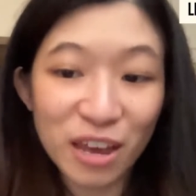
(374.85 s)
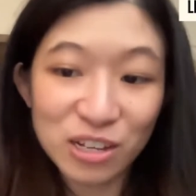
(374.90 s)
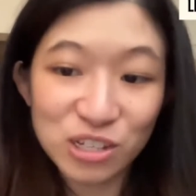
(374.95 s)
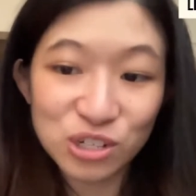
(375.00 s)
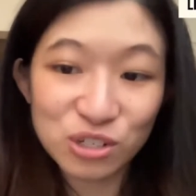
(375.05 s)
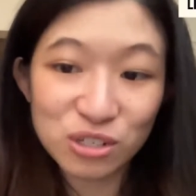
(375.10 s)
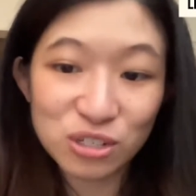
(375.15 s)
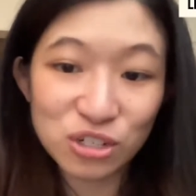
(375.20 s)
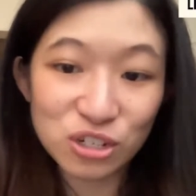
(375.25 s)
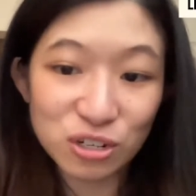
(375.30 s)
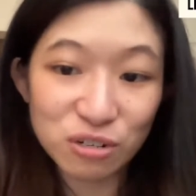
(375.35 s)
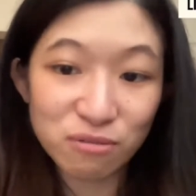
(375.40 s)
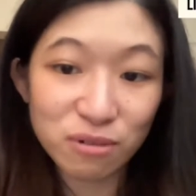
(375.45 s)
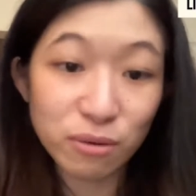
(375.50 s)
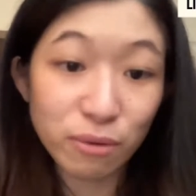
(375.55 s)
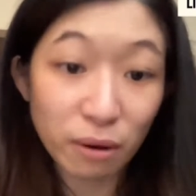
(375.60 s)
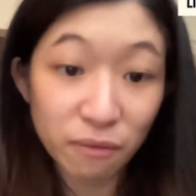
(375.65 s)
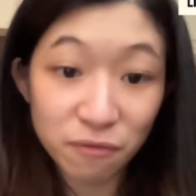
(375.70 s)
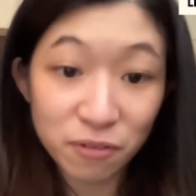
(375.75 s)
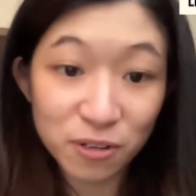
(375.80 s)
actually
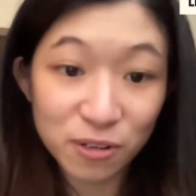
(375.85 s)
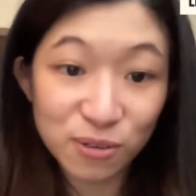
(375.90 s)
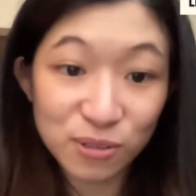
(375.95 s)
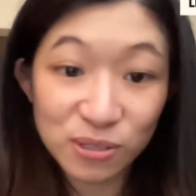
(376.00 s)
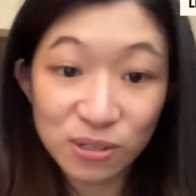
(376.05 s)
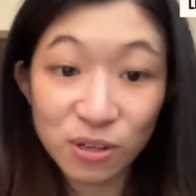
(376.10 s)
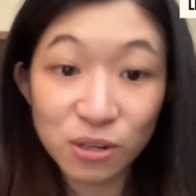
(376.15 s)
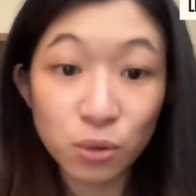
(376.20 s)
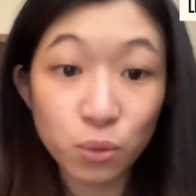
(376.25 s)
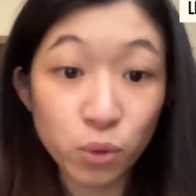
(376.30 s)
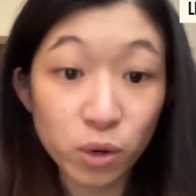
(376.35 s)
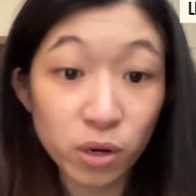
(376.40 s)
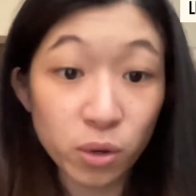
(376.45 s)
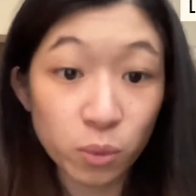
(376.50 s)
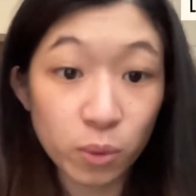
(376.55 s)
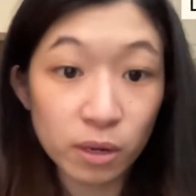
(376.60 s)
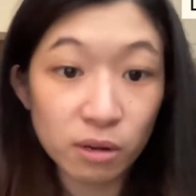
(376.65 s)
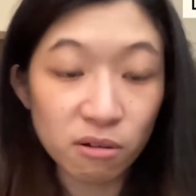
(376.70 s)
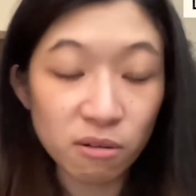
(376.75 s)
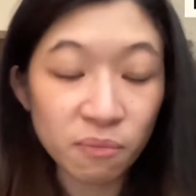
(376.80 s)
generate revenue is going to
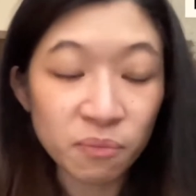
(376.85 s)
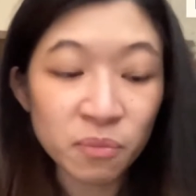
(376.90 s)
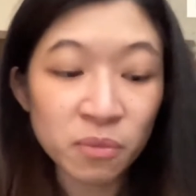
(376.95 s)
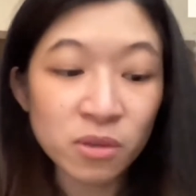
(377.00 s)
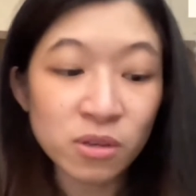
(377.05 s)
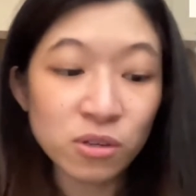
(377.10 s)
work well.